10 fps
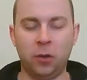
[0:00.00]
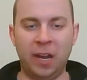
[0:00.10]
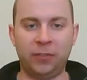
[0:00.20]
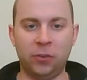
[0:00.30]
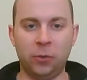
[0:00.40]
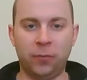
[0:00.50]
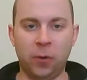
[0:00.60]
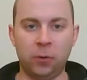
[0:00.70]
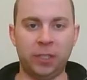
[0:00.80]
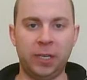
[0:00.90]
Good afternoon,
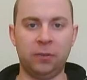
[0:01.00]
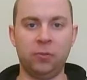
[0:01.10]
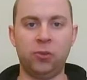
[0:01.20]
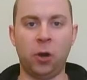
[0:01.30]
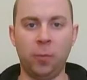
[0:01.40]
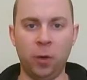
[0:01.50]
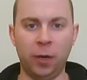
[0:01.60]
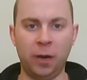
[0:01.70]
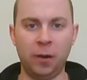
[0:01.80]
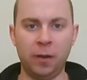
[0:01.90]
folks. Andrew
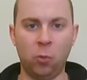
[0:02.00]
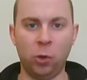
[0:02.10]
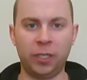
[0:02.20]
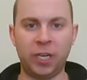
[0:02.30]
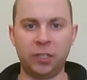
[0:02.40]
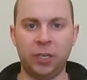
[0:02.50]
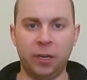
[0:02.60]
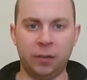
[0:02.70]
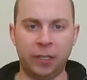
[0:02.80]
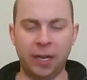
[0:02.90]
Schartenberg here, your mortgage engineer.